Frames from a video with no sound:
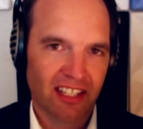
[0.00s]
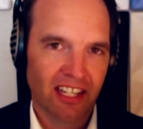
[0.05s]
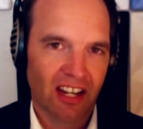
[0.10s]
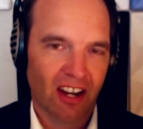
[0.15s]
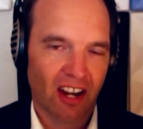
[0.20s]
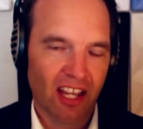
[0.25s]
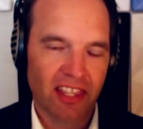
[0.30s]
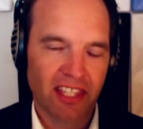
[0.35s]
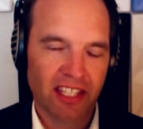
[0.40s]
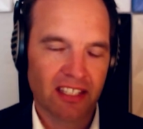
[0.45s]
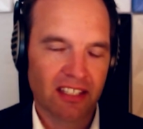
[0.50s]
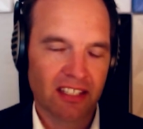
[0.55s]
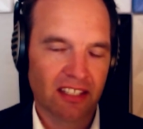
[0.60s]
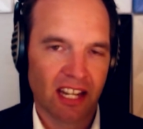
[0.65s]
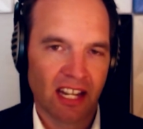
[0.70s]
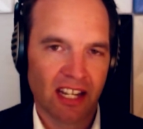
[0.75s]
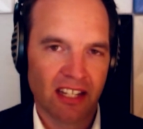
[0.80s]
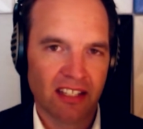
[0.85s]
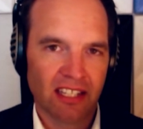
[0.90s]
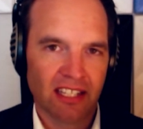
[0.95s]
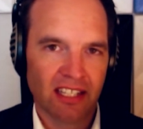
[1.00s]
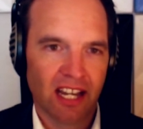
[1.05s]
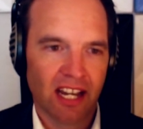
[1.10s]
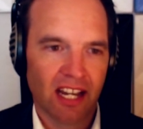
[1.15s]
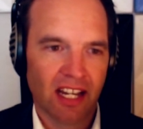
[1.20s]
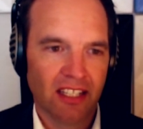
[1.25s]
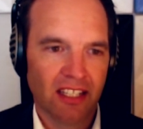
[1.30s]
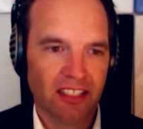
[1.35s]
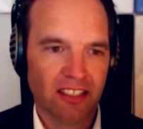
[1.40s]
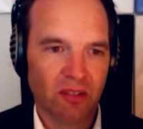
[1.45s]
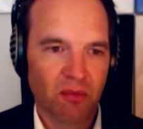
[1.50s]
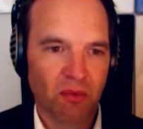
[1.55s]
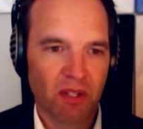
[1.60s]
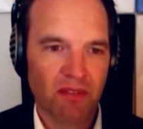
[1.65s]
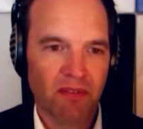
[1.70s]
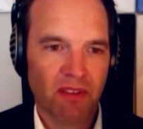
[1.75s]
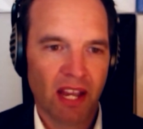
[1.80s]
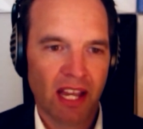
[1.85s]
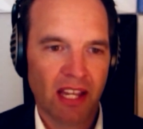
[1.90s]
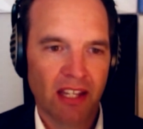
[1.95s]
I think it's in our DNA. You know,
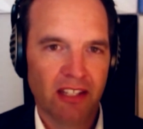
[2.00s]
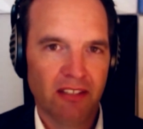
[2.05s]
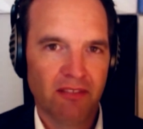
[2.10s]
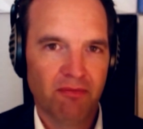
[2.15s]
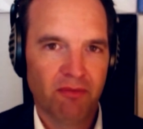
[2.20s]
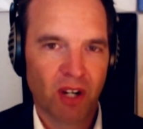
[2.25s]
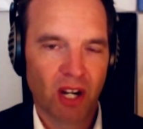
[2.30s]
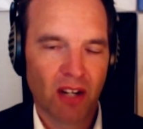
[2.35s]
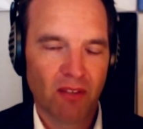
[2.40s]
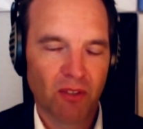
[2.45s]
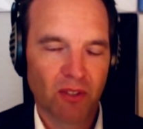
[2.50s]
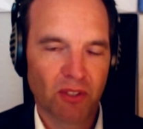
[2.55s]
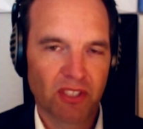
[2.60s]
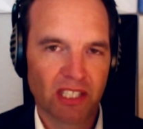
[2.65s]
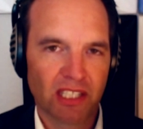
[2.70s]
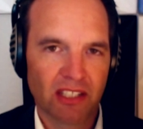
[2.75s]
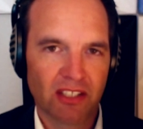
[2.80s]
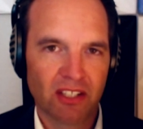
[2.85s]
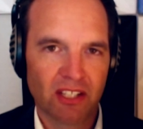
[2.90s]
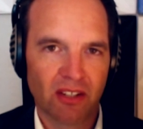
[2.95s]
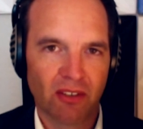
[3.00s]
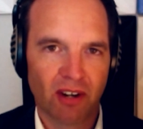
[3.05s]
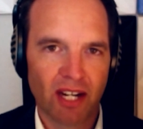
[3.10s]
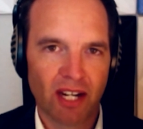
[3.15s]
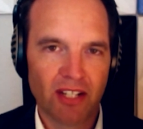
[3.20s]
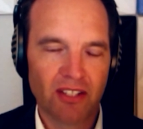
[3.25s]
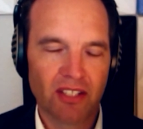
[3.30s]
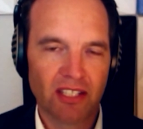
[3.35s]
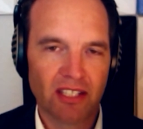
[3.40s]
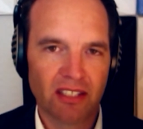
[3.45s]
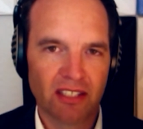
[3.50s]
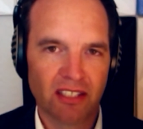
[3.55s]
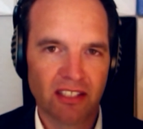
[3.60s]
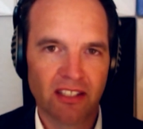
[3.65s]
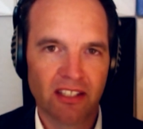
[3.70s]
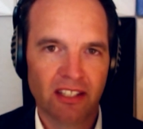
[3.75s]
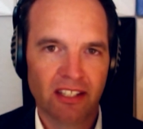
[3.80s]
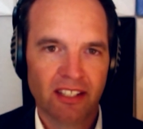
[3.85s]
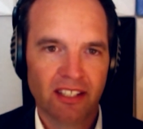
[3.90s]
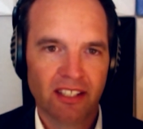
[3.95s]
we've had 5 or 6 generations
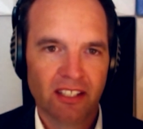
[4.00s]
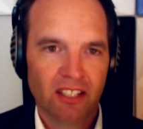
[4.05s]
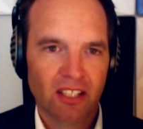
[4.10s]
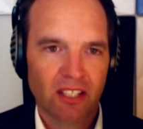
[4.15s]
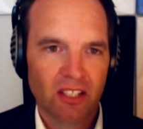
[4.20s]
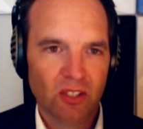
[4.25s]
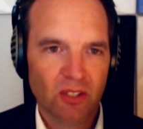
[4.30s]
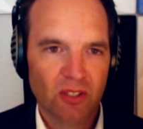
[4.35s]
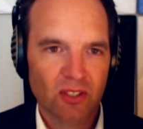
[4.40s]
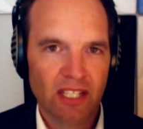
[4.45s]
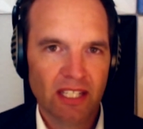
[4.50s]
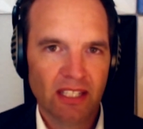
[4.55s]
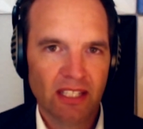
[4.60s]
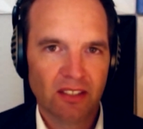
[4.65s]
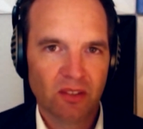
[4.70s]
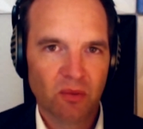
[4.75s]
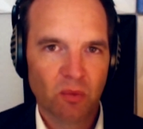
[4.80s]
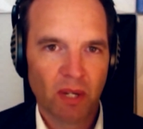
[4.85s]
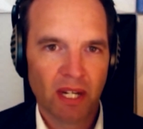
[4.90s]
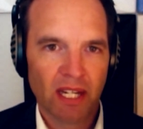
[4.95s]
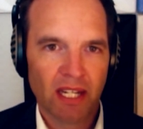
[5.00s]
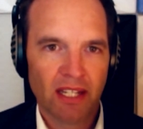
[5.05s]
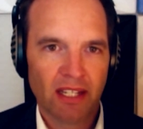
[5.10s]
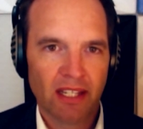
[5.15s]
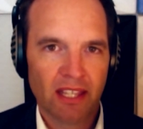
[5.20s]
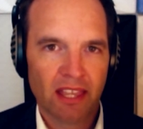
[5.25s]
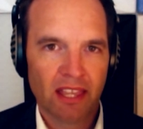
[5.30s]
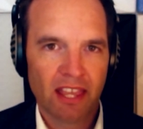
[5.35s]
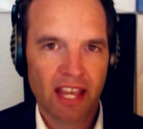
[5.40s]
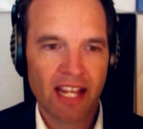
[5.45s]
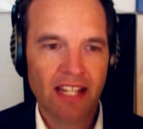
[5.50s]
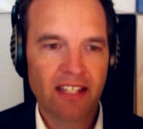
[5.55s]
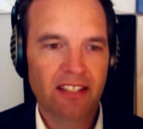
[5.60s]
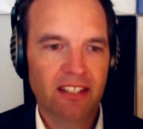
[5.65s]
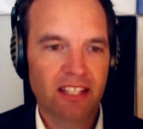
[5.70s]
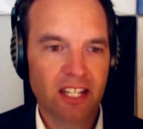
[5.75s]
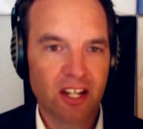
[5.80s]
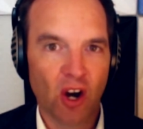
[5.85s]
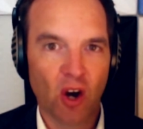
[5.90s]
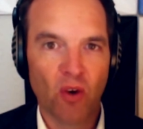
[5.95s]
in New Zealand where that's
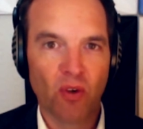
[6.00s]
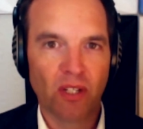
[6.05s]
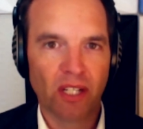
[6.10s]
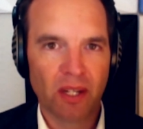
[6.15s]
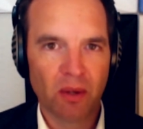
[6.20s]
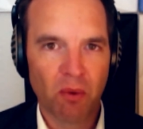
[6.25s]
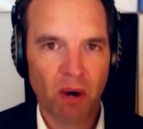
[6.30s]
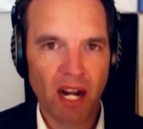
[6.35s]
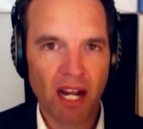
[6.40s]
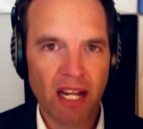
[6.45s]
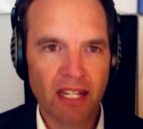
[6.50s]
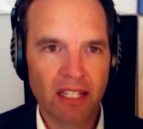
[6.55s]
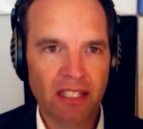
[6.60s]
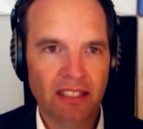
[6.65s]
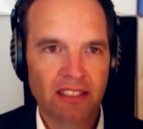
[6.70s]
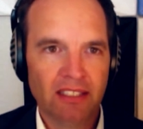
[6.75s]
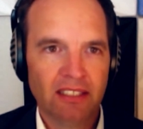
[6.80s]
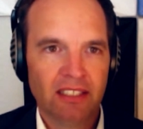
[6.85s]
the only way.